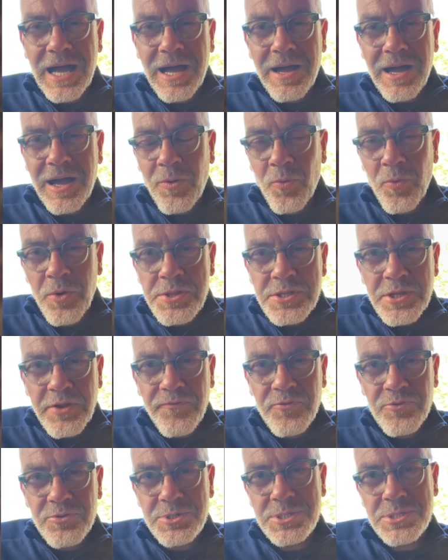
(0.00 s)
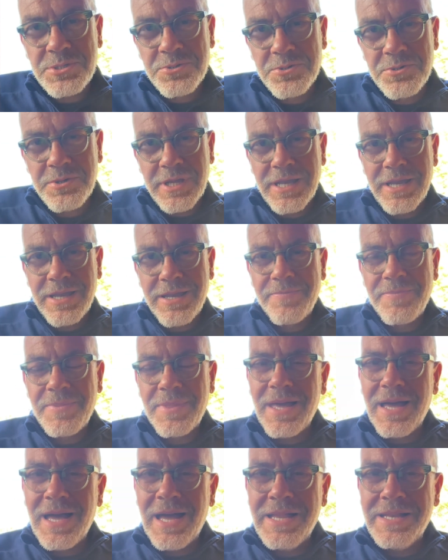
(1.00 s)
A wonderful story,
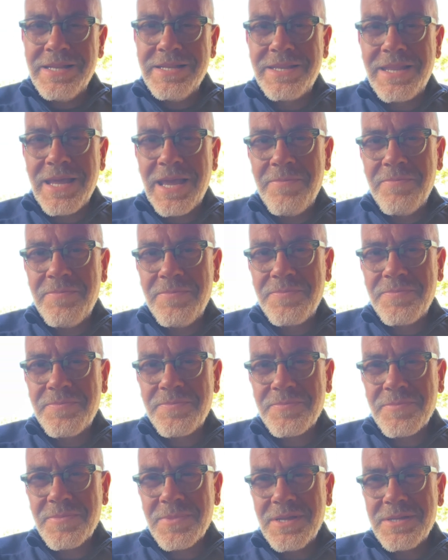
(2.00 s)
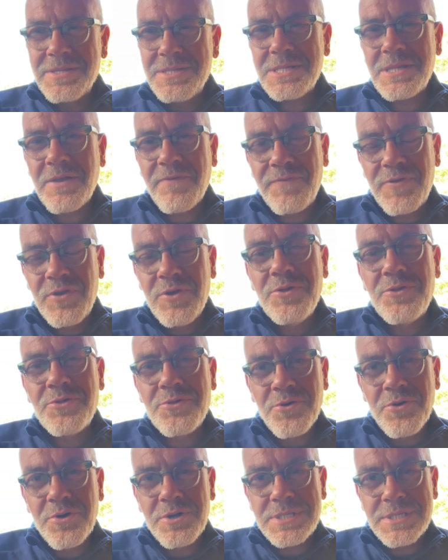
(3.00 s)
and um, just a few
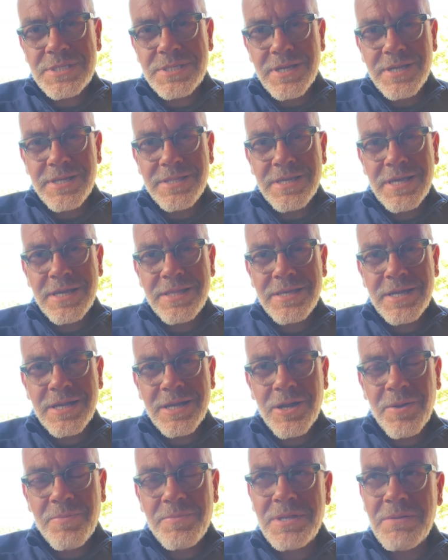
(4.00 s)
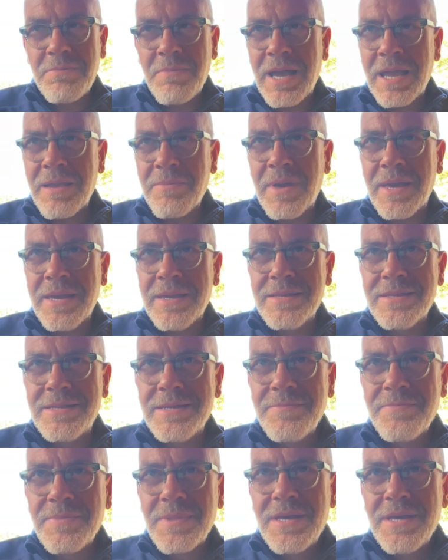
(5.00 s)
thoughts that, that, that, come to my mind.